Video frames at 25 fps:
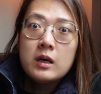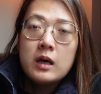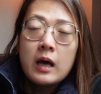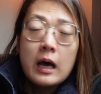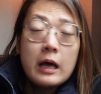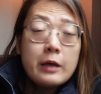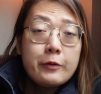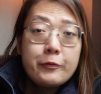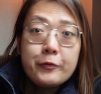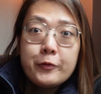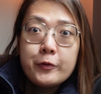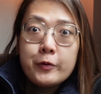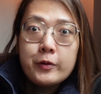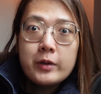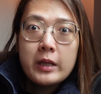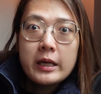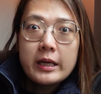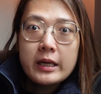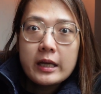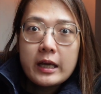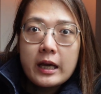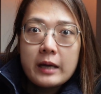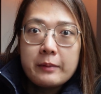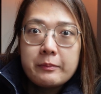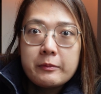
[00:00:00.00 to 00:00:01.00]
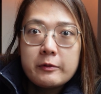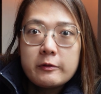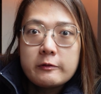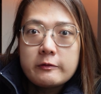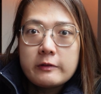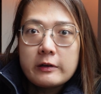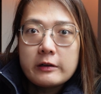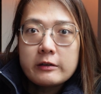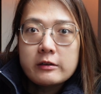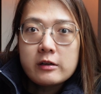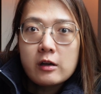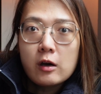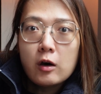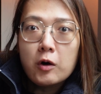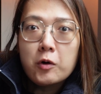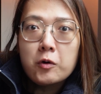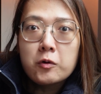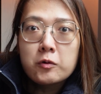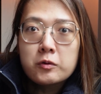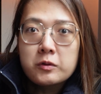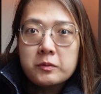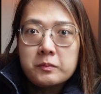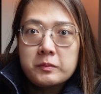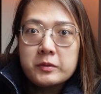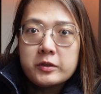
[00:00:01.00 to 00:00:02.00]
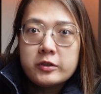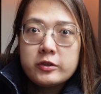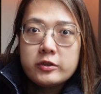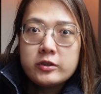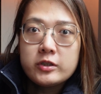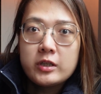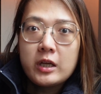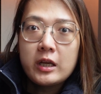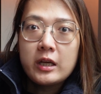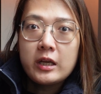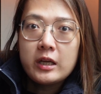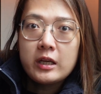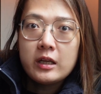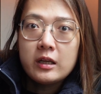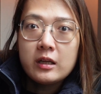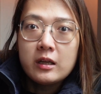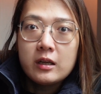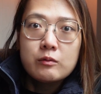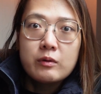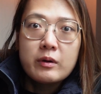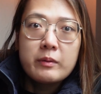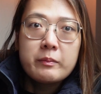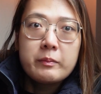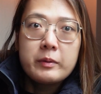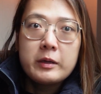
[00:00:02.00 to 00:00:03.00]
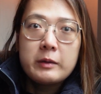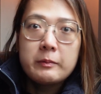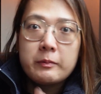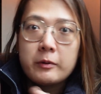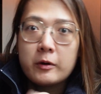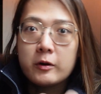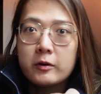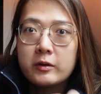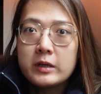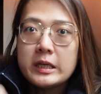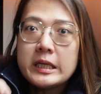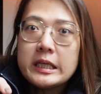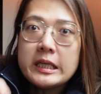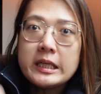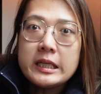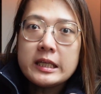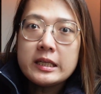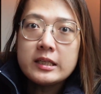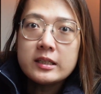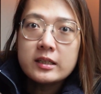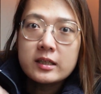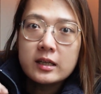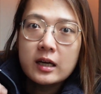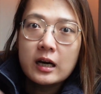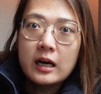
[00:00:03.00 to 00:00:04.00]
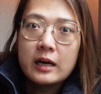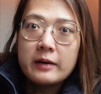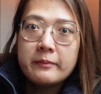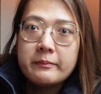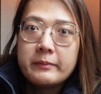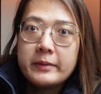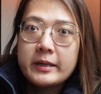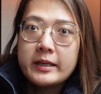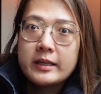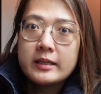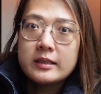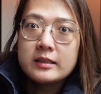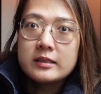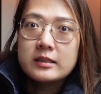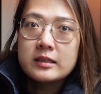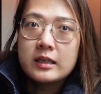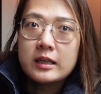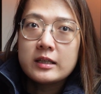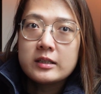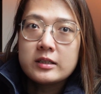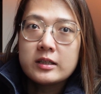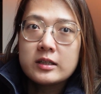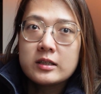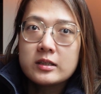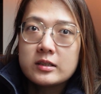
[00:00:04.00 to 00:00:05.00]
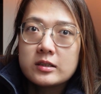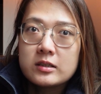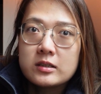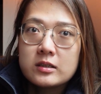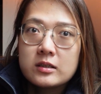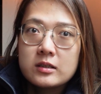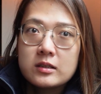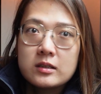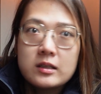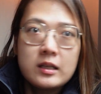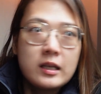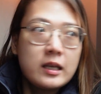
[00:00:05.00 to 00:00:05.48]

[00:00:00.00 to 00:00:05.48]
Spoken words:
I feel like I'm a very old machine. When people key in the comments, I just